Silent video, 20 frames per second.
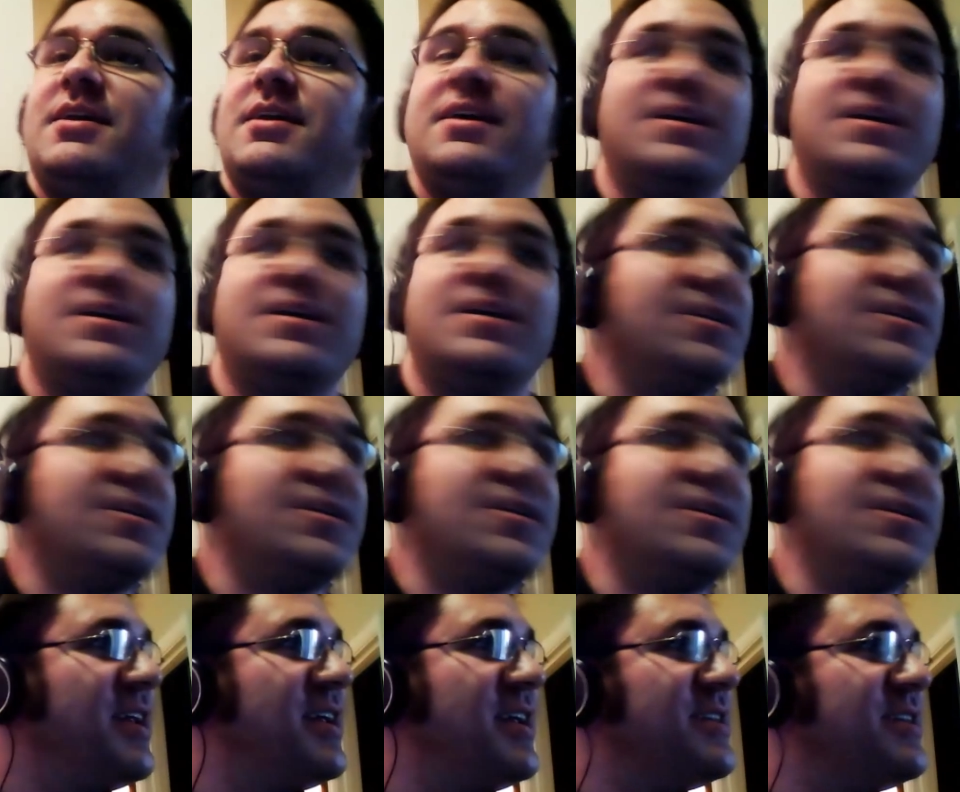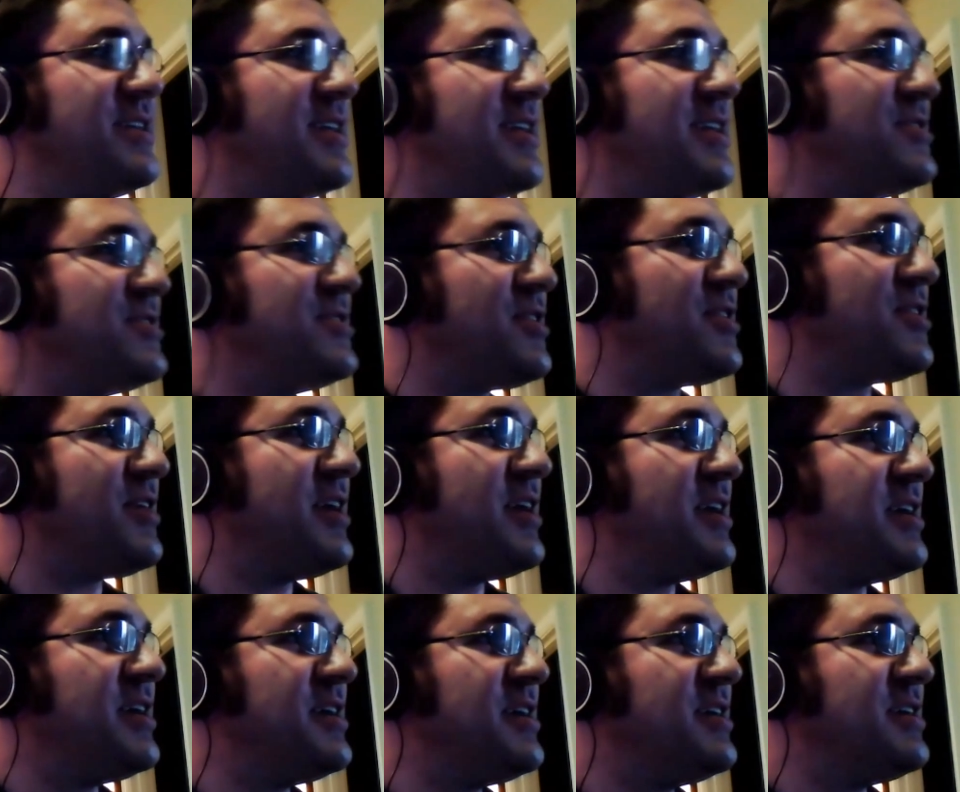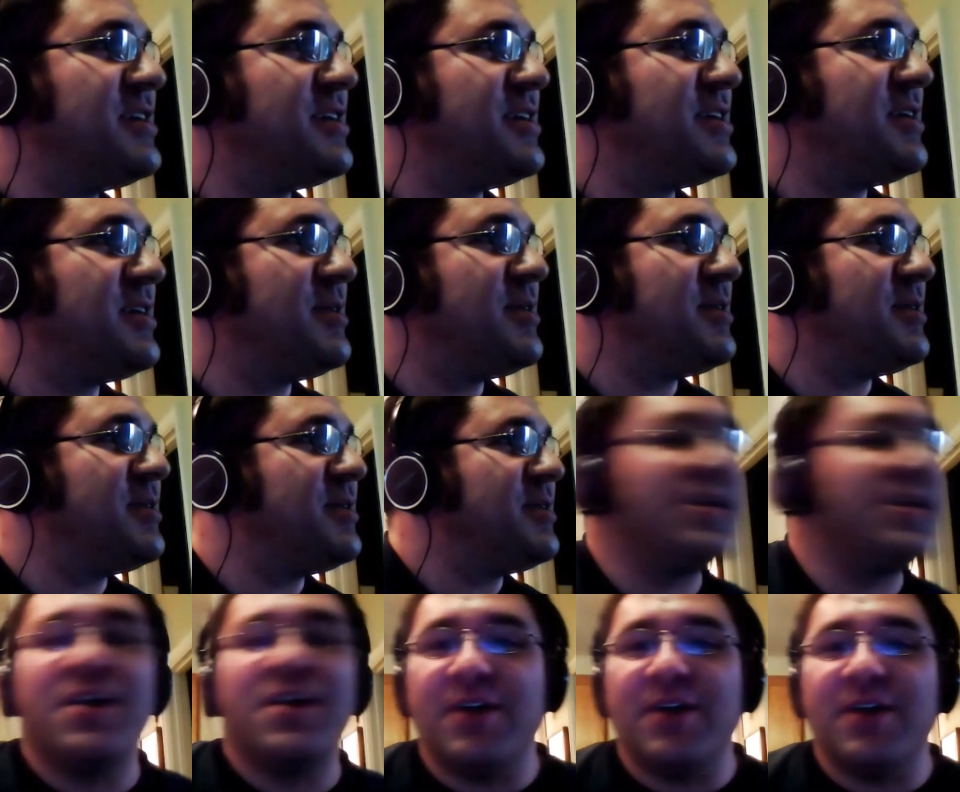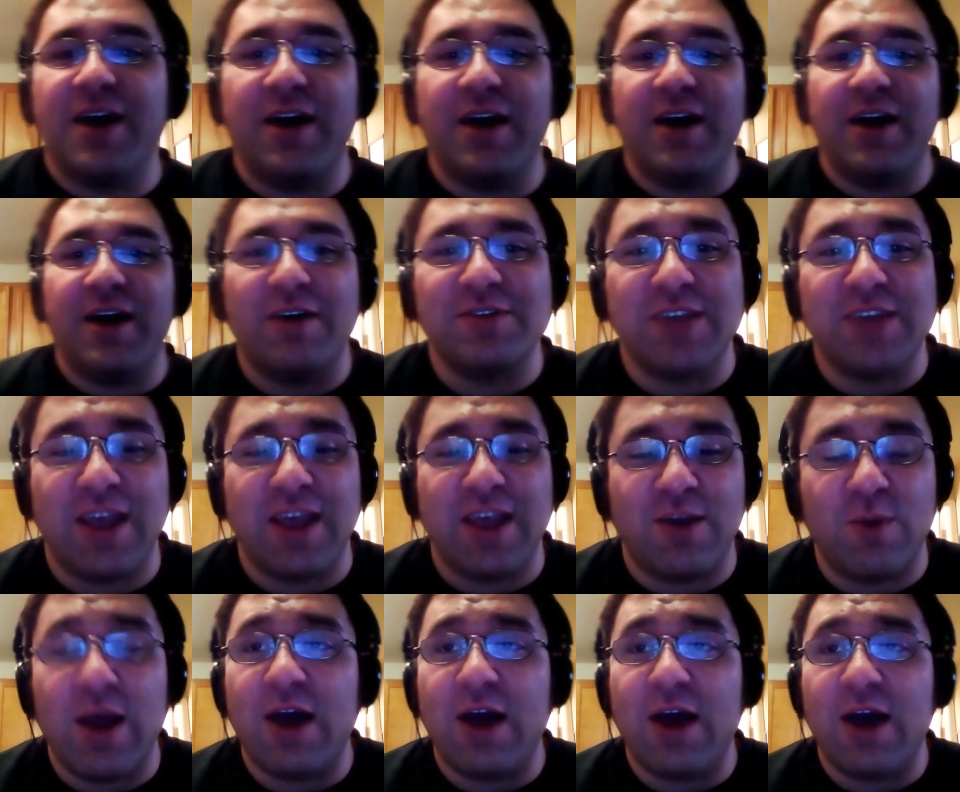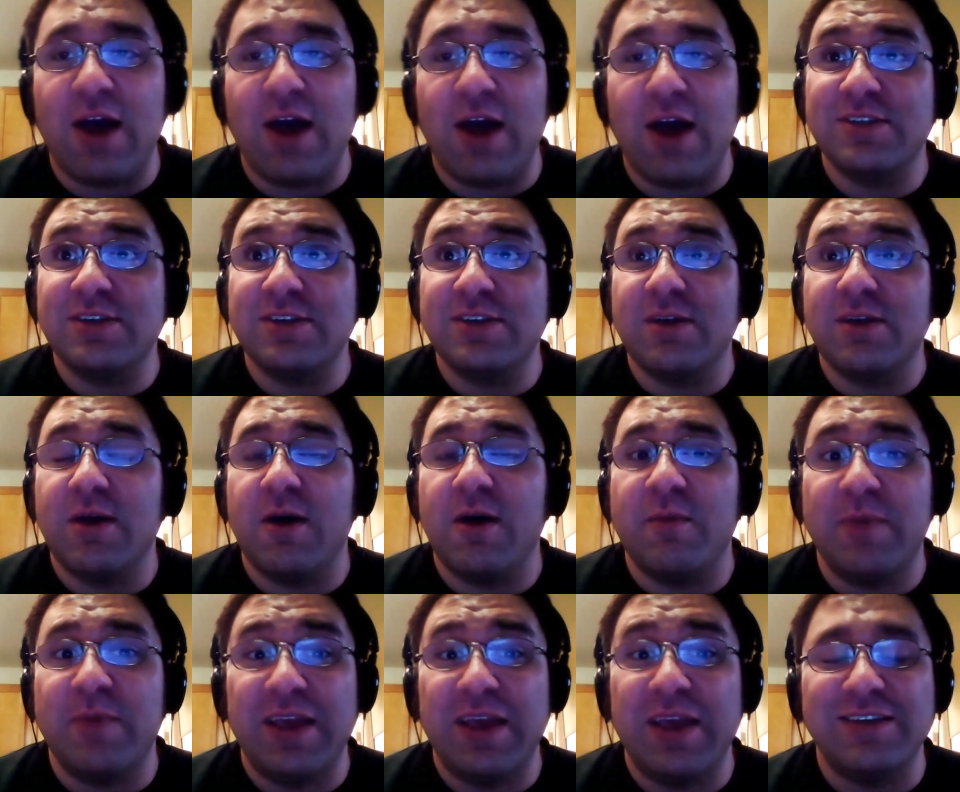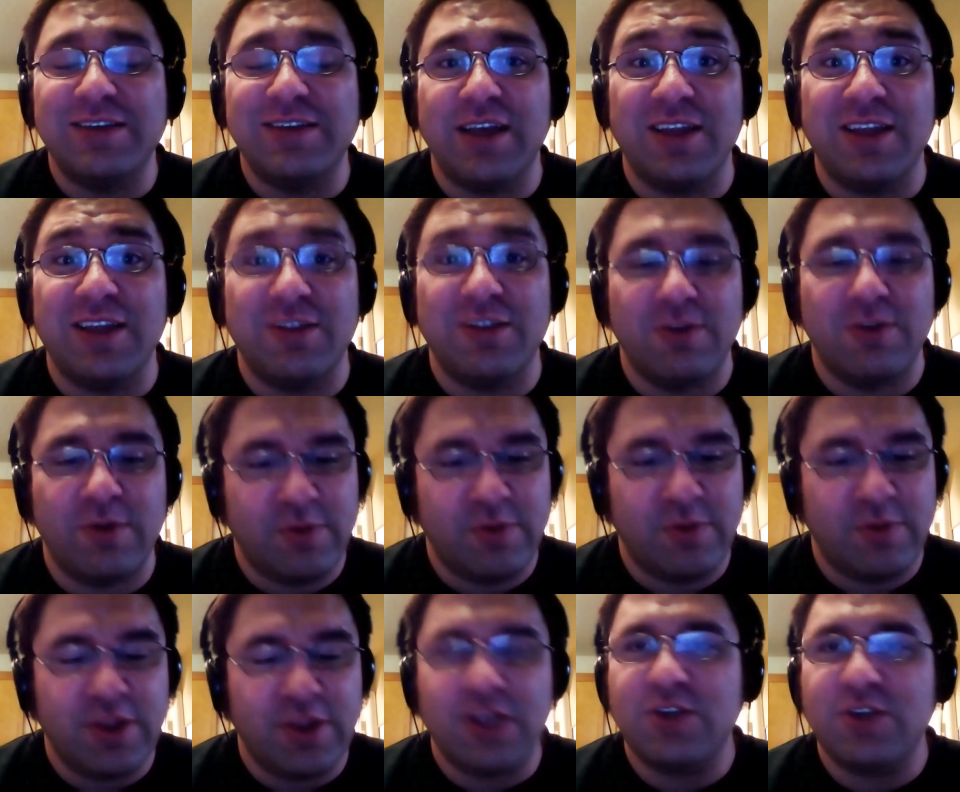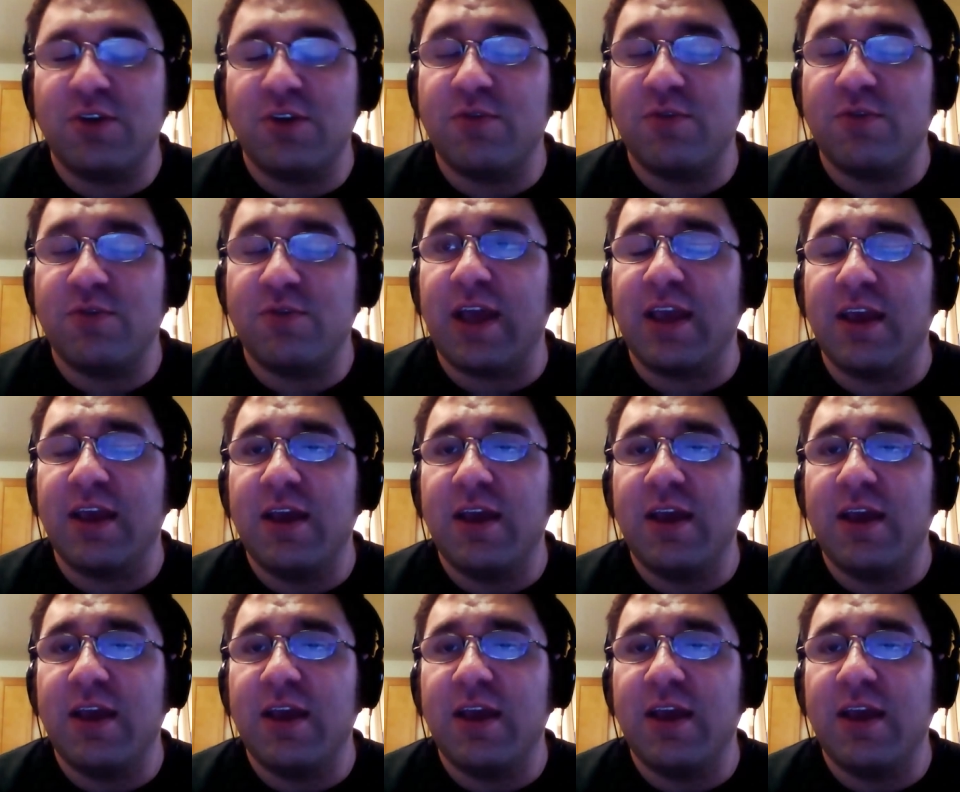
no, it did not start crying. But no, I was like, wow, that's amazing. And the one they showed for like,